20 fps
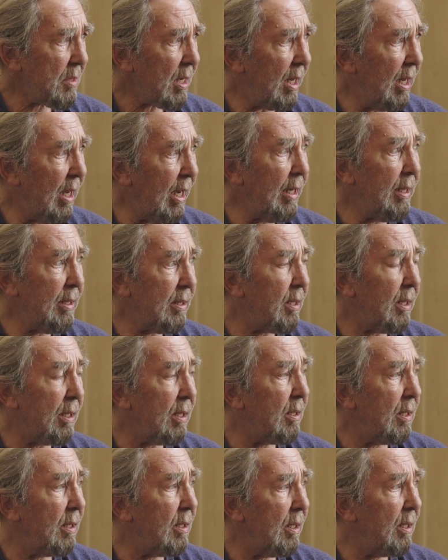And
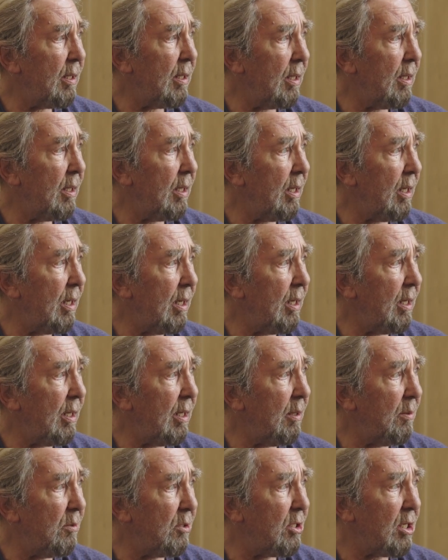
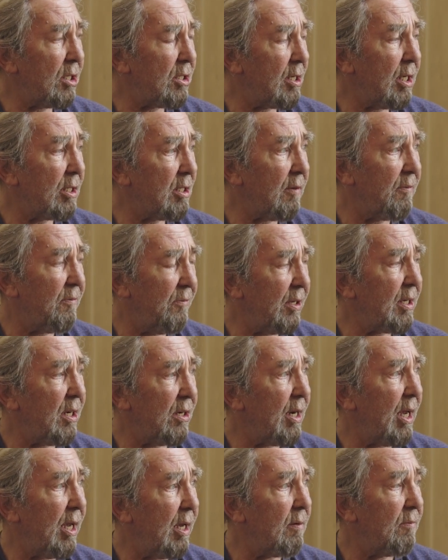he was just such a
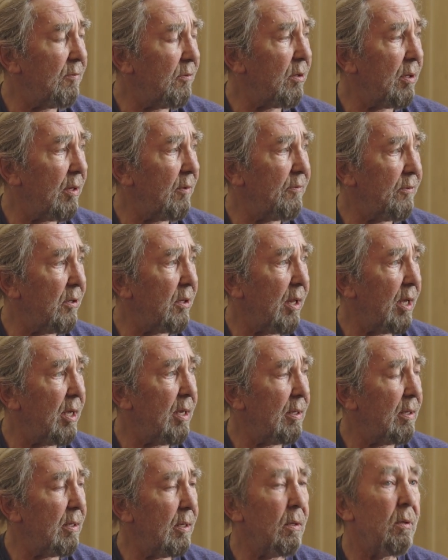figurehead for
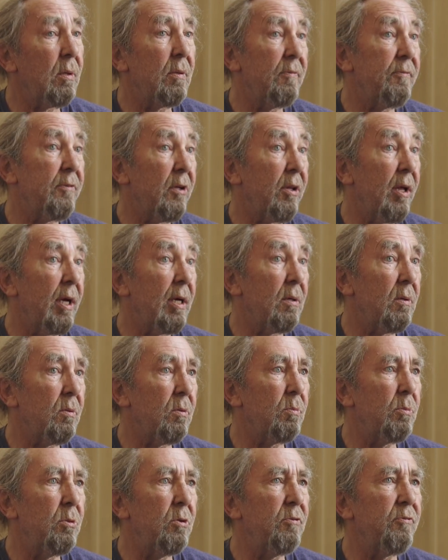for that whole
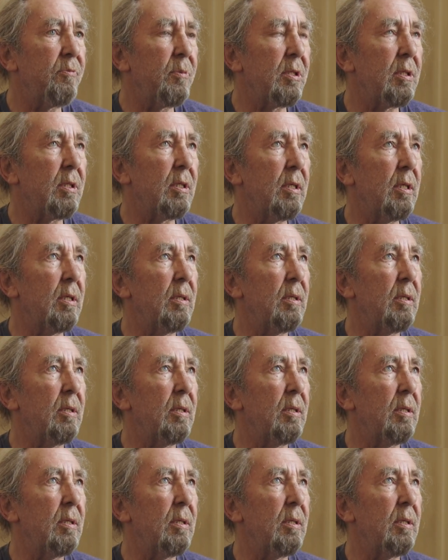movement.